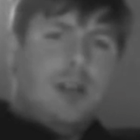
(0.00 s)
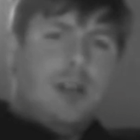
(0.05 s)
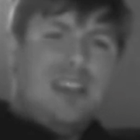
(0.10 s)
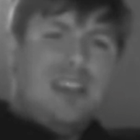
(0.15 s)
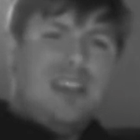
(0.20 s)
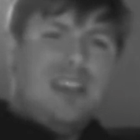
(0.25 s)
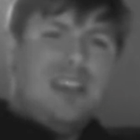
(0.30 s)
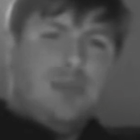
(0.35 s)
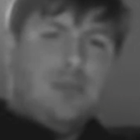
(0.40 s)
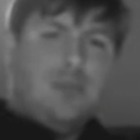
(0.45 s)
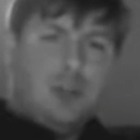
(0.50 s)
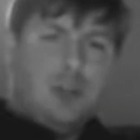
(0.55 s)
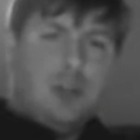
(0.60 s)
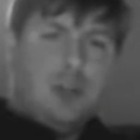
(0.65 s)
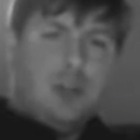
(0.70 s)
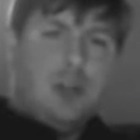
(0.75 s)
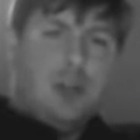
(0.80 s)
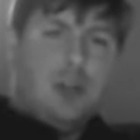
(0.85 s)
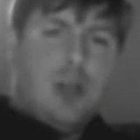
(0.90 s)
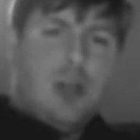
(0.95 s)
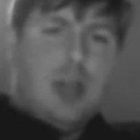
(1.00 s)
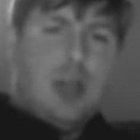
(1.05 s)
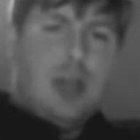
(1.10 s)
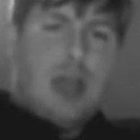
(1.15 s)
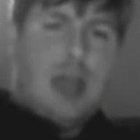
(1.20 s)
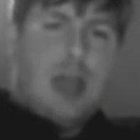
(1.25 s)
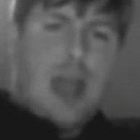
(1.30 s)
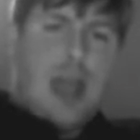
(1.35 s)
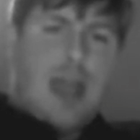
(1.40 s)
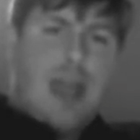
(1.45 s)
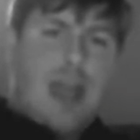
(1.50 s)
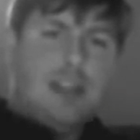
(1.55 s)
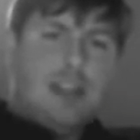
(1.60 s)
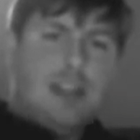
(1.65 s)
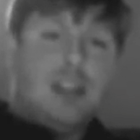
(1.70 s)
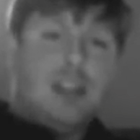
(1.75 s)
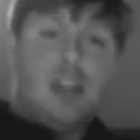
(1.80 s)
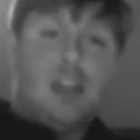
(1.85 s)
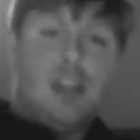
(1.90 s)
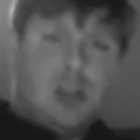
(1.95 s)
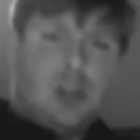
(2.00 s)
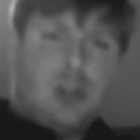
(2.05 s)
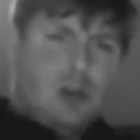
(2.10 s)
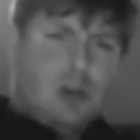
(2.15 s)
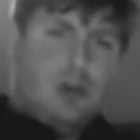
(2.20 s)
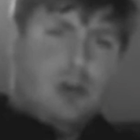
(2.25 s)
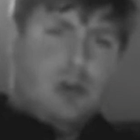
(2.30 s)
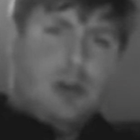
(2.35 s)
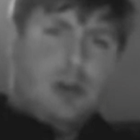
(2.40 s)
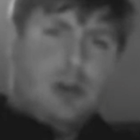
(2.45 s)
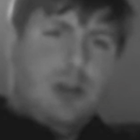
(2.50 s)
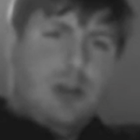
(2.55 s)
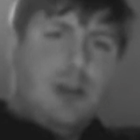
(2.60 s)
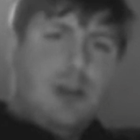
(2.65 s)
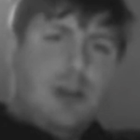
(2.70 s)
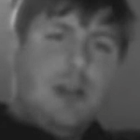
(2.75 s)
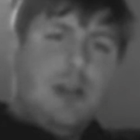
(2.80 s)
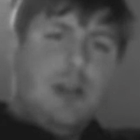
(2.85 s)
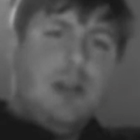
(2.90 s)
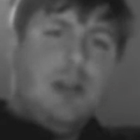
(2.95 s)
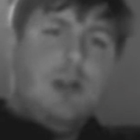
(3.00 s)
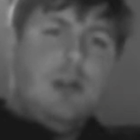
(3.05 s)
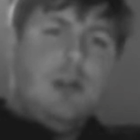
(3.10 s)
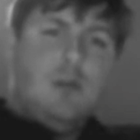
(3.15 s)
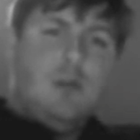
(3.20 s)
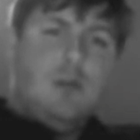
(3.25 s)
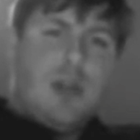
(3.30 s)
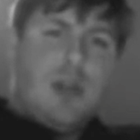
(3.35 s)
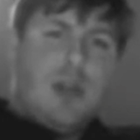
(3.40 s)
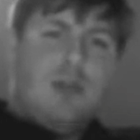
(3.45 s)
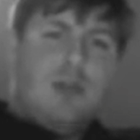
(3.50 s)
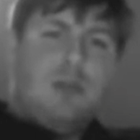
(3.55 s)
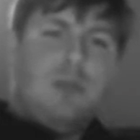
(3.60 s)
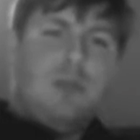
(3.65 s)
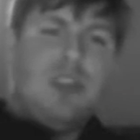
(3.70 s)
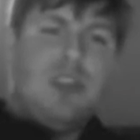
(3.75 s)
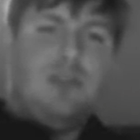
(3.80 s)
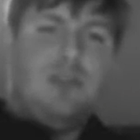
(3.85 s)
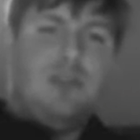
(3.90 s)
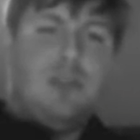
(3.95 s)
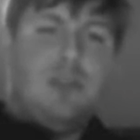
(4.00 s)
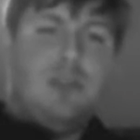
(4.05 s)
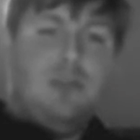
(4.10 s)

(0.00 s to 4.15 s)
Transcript: evil and good. We have a bit of